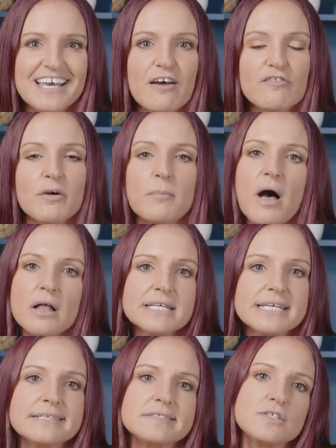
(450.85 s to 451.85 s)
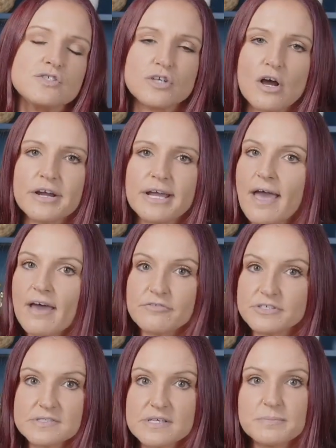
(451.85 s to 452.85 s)
From hulling to jarring,
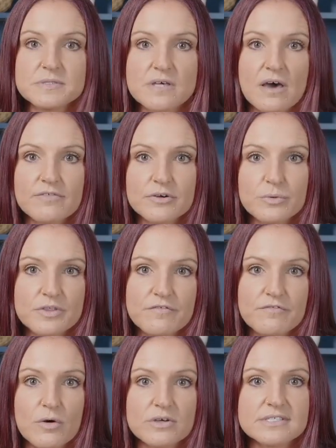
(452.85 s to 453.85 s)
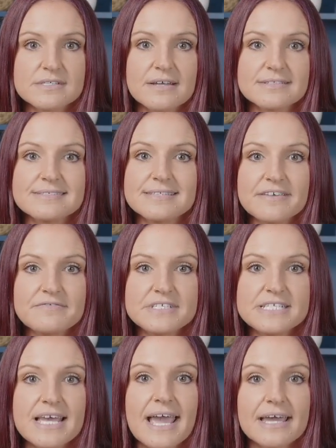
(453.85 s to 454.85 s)
every step is covered with a focus on
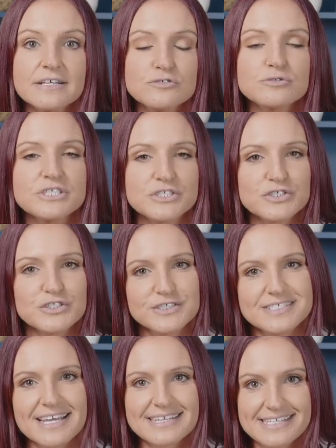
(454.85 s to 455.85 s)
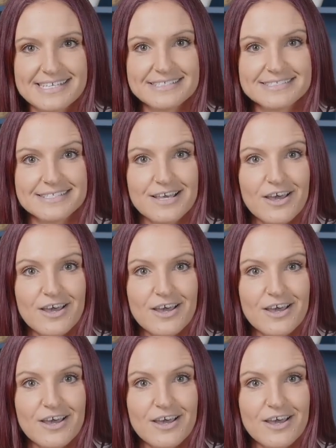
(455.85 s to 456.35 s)
safety and traditional techniques.